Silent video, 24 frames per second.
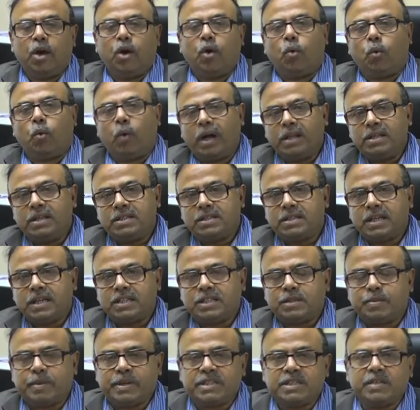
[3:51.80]
Once such
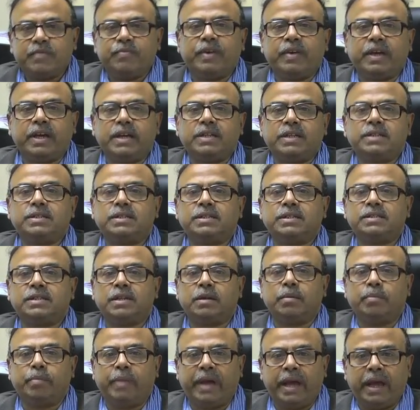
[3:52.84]
specifications
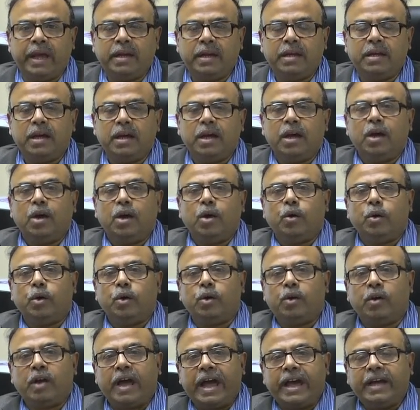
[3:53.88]
are made, we
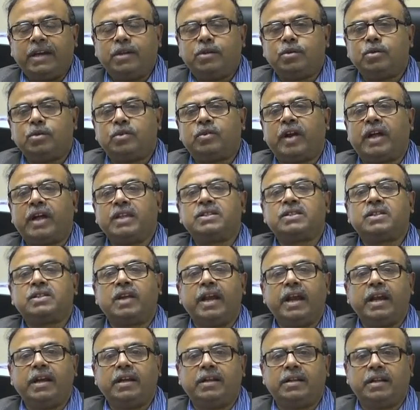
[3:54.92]
would like to
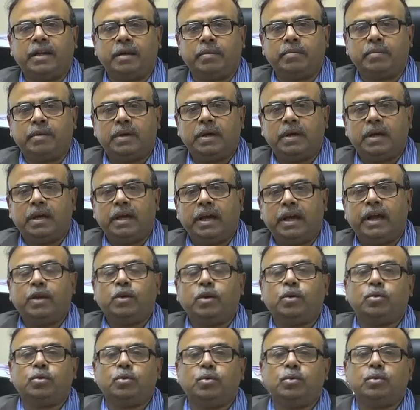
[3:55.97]
translate them
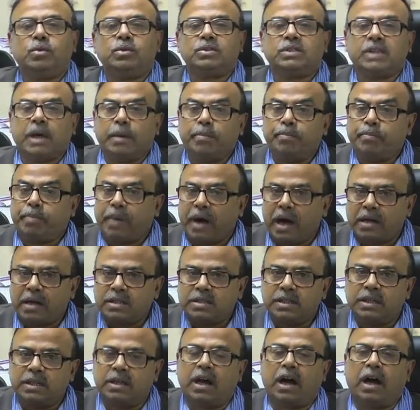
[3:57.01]
into some
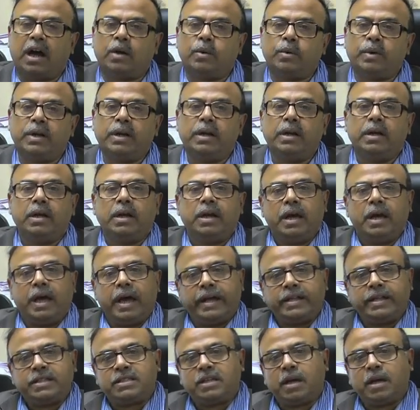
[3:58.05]
parts in hardware
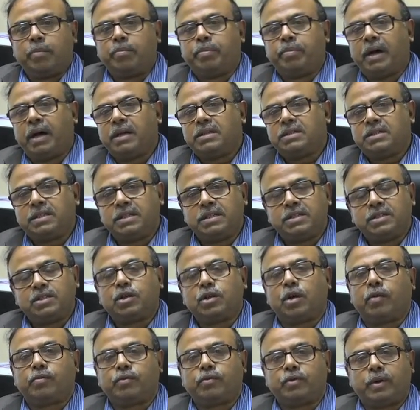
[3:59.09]
and some parts in
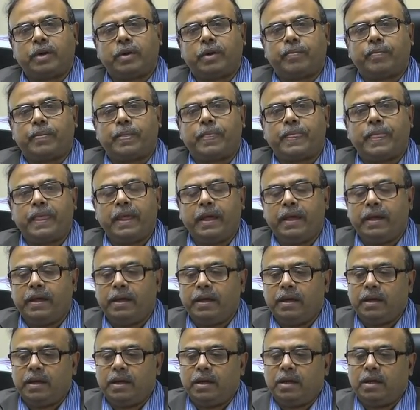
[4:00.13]
software.
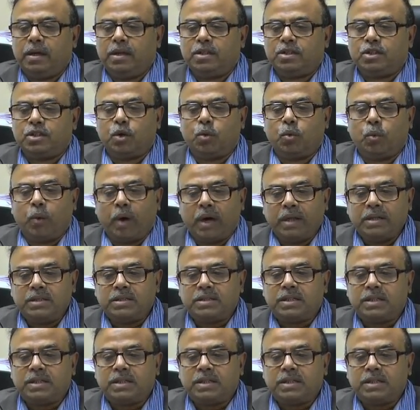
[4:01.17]
So, once